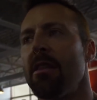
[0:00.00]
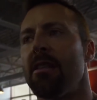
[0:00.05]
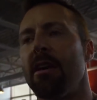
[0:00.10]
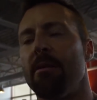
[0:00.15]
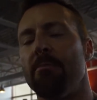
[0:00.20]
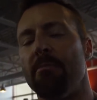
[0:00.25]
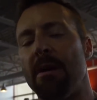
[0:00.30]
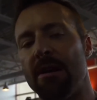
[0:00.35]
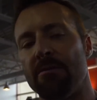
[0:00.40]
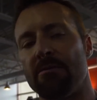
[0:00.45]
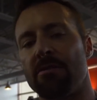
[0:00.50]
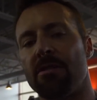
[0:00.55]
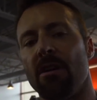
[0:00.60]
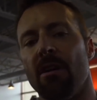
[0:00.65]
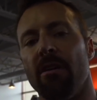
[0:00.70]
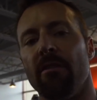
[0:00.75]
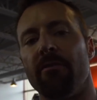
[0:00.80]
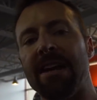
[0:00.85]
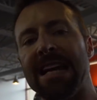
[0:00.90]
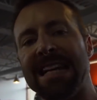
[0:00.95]
the amount
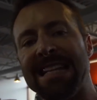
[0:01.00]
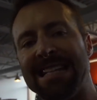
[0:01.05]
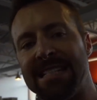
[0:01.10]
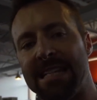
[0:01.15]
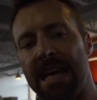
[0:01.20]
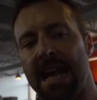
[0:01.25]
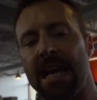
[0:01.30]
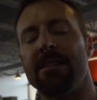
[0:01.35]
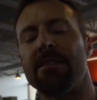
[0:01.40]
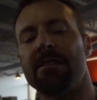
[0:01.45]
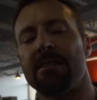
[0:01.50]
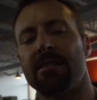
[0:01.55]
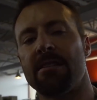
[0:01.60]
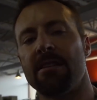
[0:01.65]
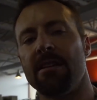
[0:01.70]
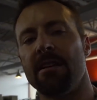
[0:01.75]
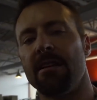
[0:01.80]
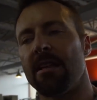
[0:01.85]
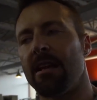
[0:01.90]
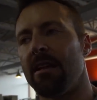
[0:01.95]
of
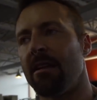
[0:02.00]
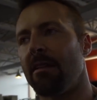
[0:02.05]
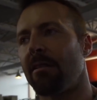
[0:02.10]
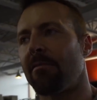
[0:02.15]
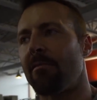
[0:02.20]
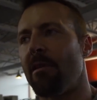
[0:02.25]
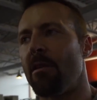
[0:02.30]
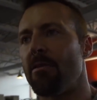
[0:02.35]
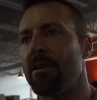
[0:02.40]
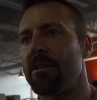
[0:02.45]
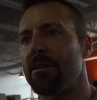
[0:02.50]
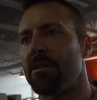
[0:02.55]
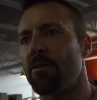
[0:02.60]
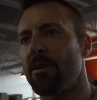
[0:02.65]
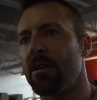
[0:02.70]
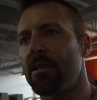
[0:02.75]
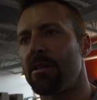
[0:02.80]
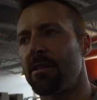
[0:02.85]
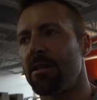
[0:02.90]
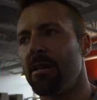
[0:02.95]
intensity that you throw
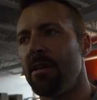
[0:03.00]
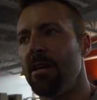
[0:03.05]
into it,